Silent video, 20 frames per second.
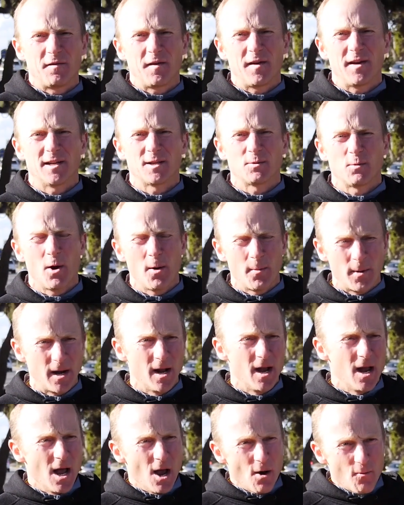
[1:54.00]
feet as well, but
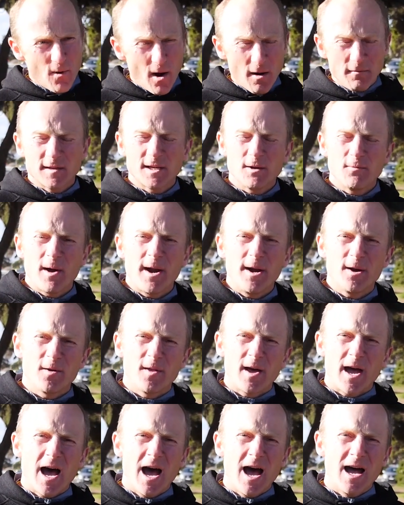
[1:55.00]
obviously running on
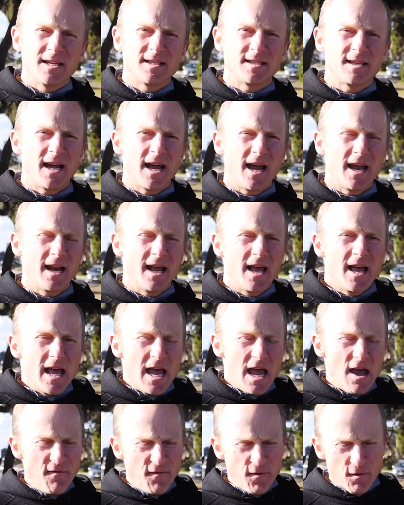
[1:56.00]
the hard sand.
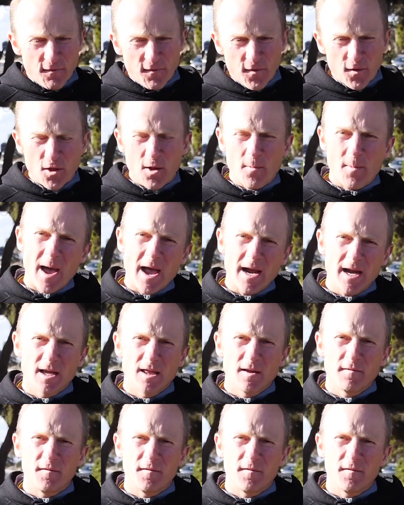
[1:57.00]
If you're further back in the